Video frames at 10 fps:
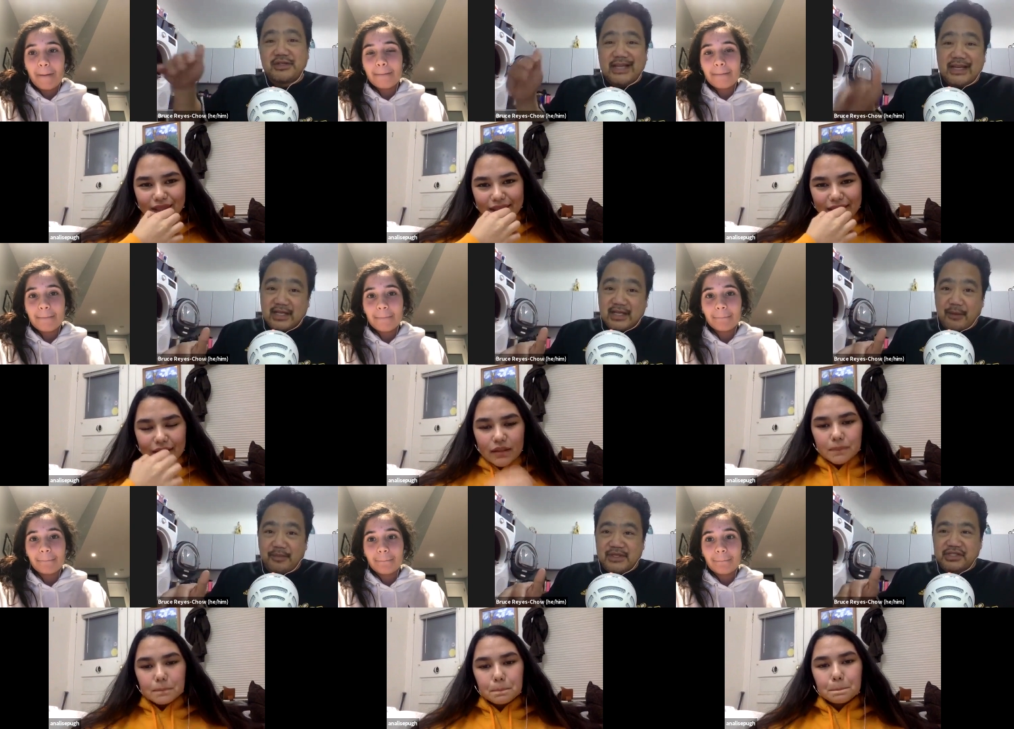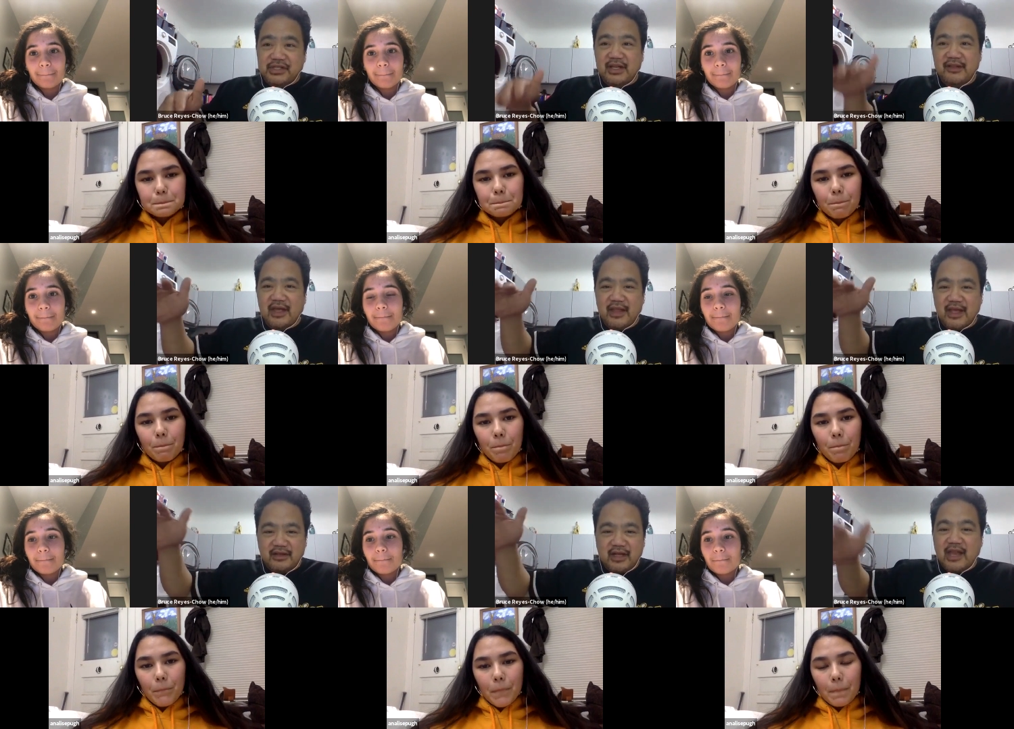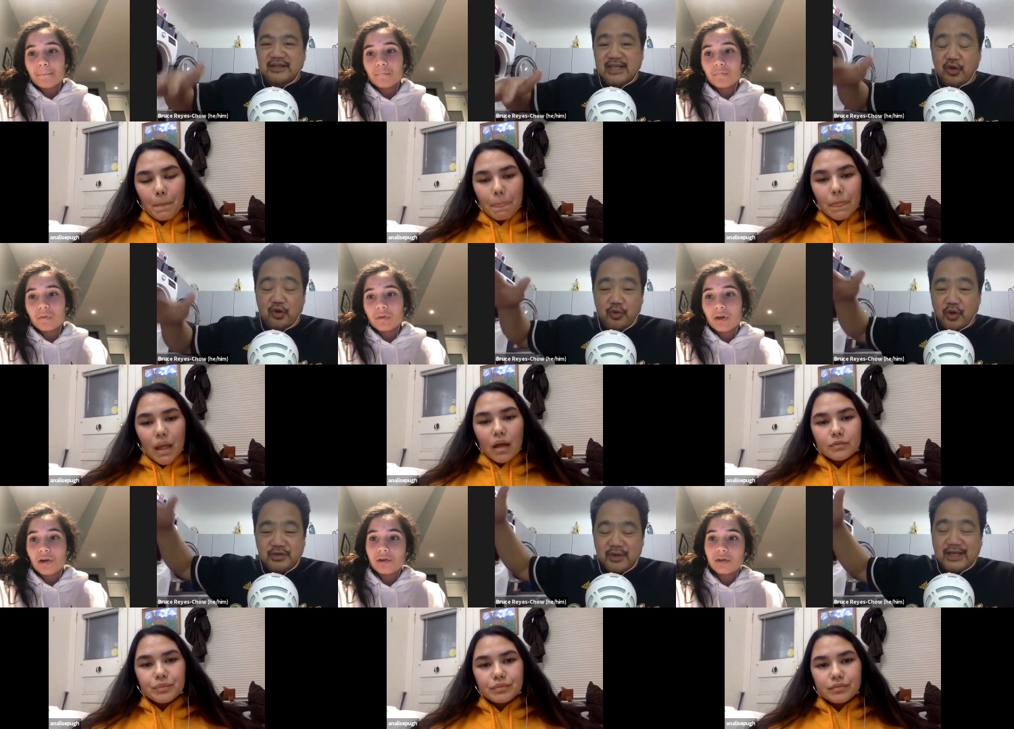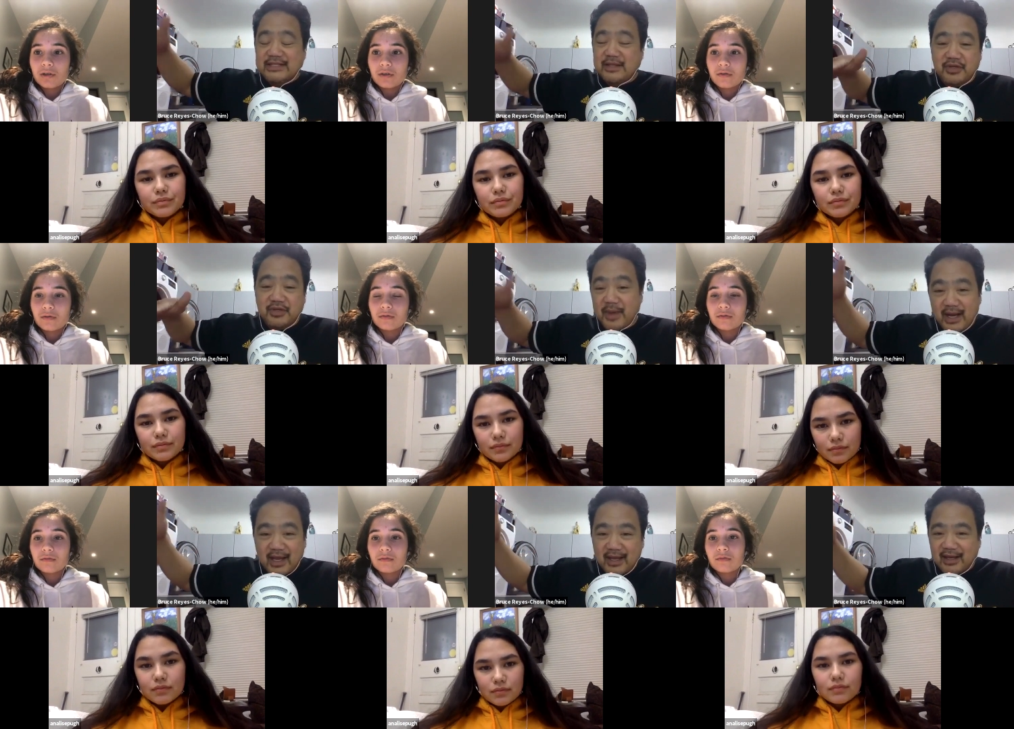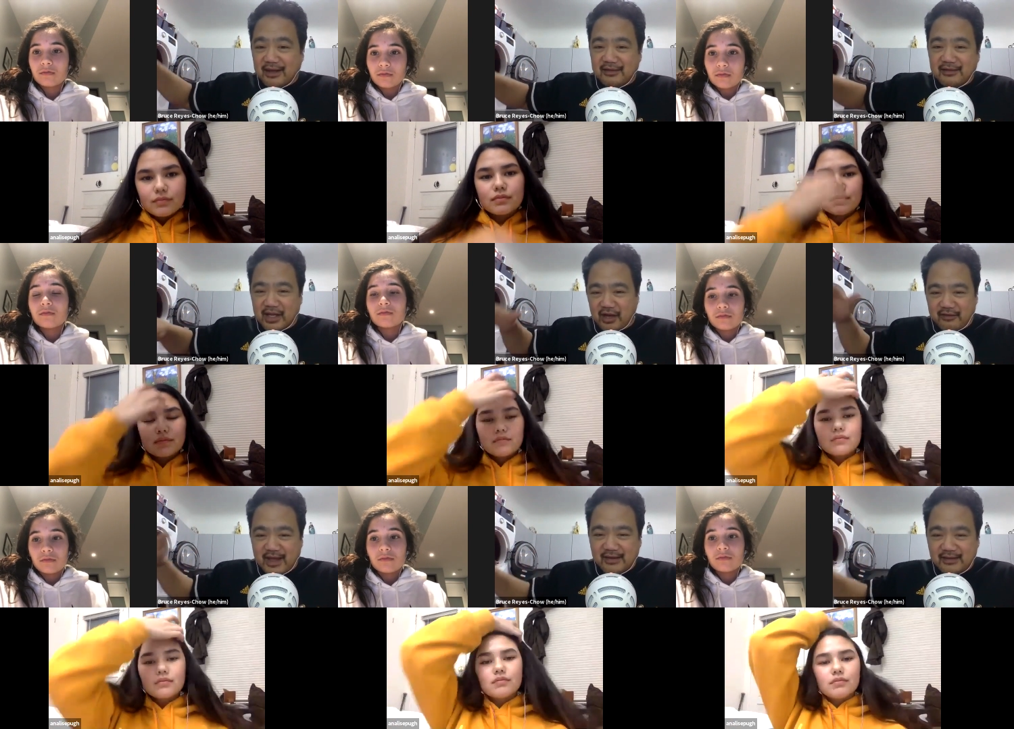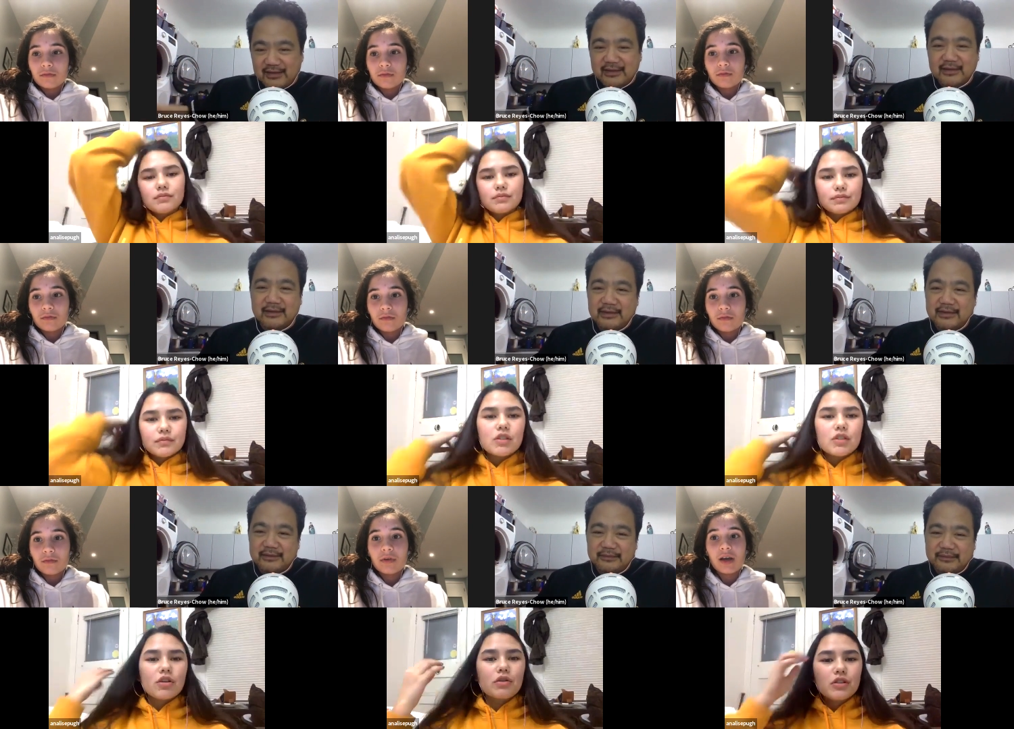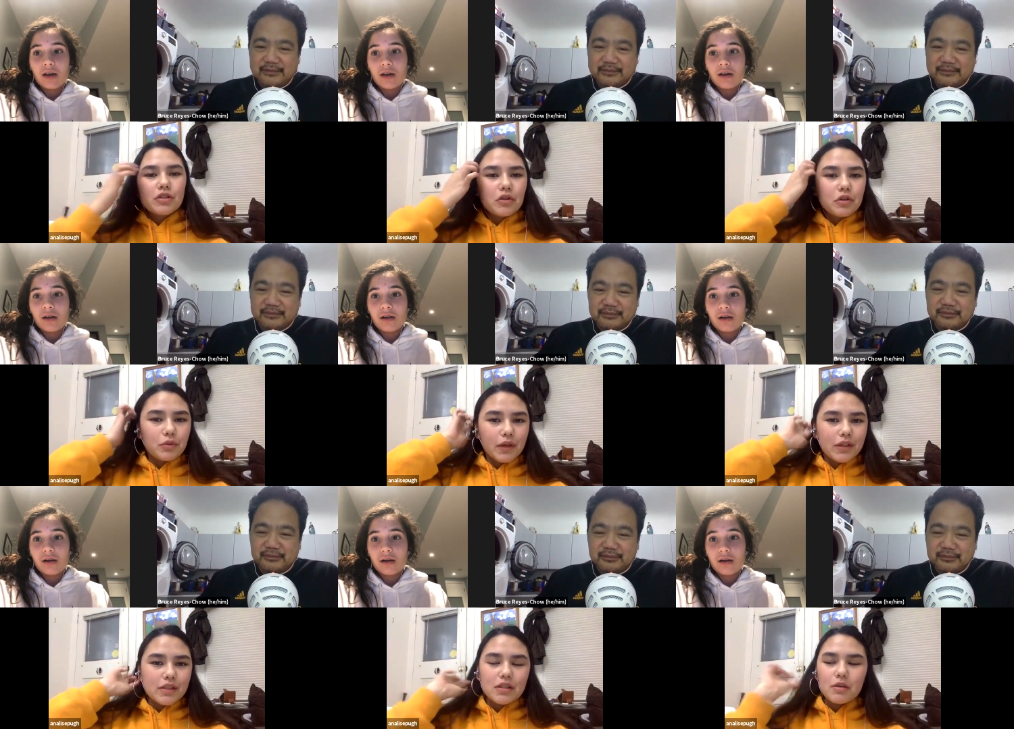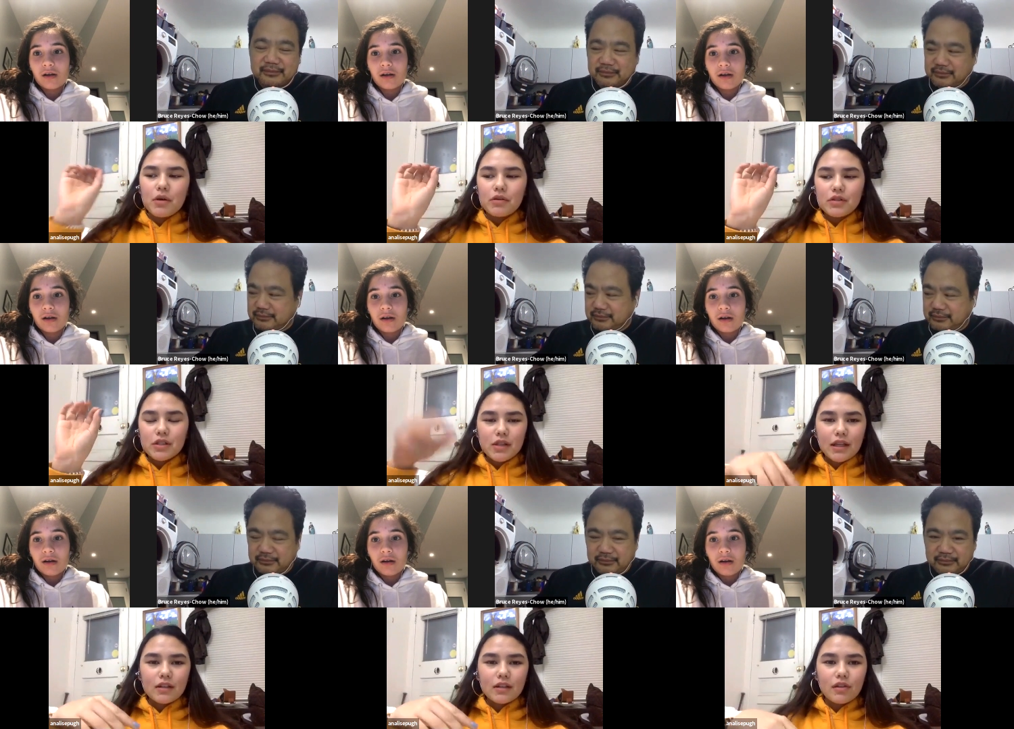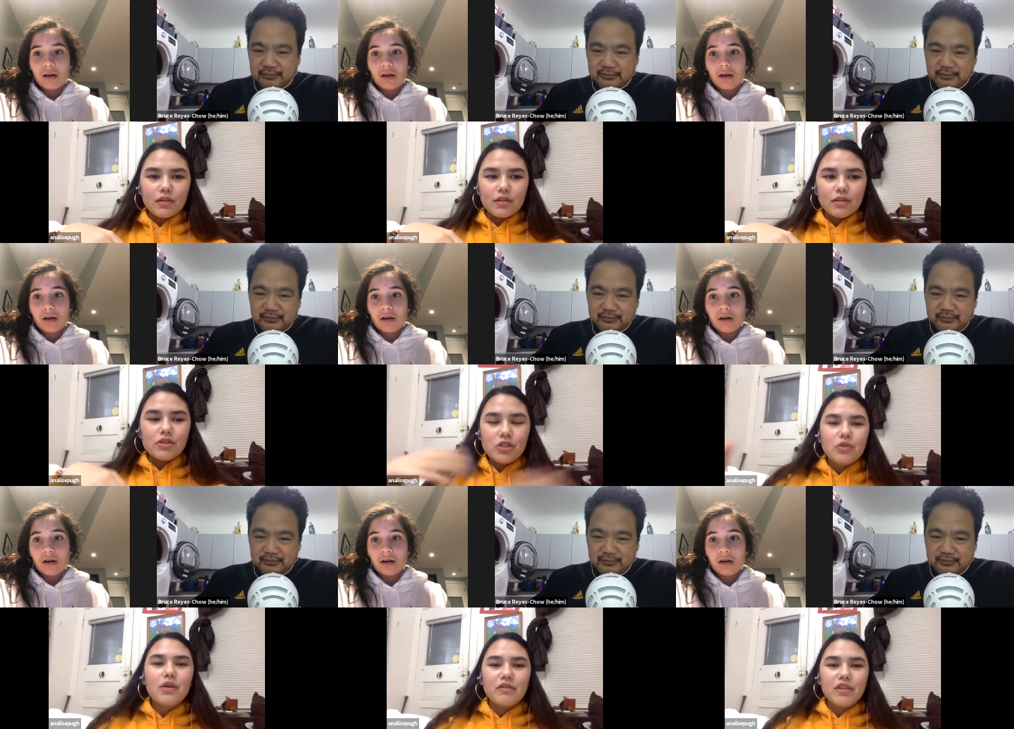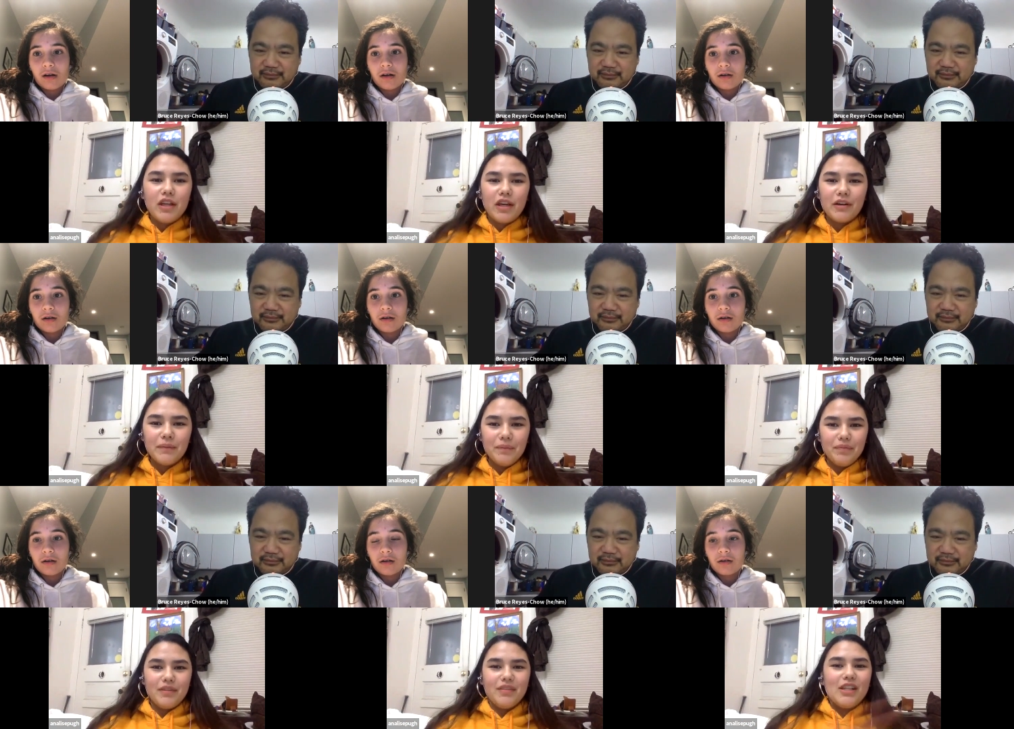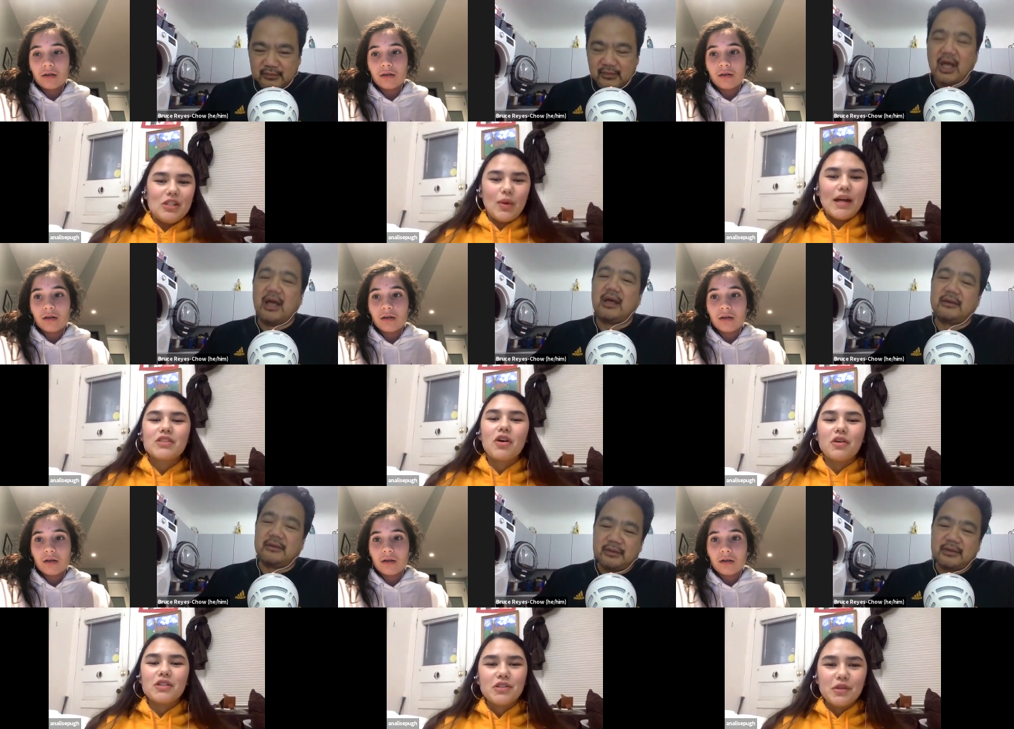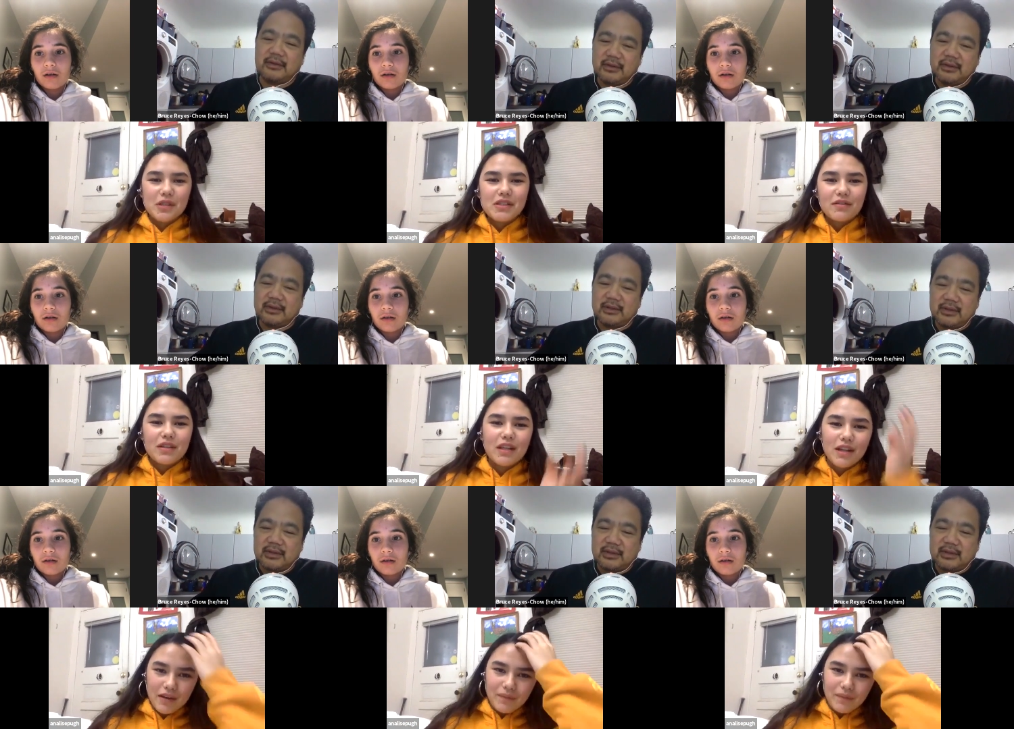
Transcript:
Speaker 1: said it's a competition, and then they kind of say who raised the most money and all that.
Speaker 2: So the student who raises the most is like Student of the Year. That's why it's called Students of the Year.